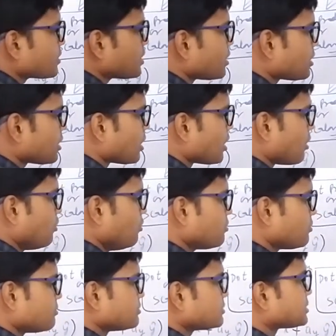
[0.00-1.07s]

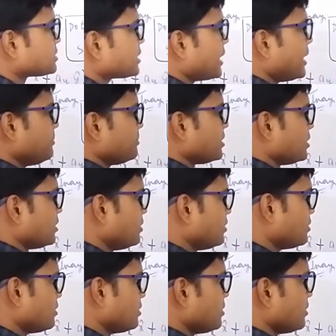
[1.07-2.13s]
Now same
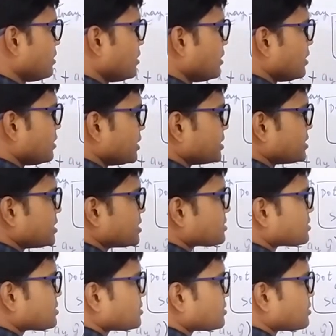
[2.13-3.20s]
thing, this
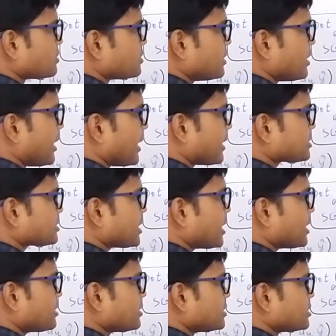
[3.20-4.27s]
is x
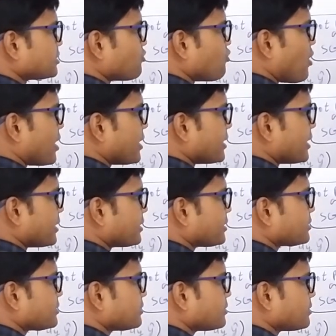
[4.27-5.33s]
hat, this is y hat.
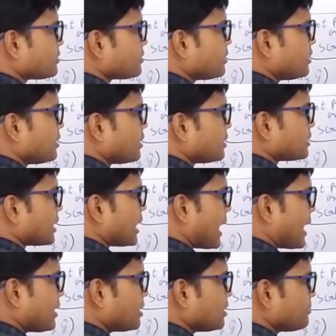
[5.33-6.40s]
The
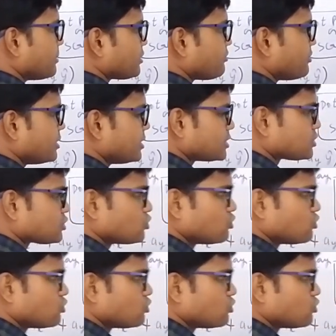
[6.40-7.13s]
angle between these two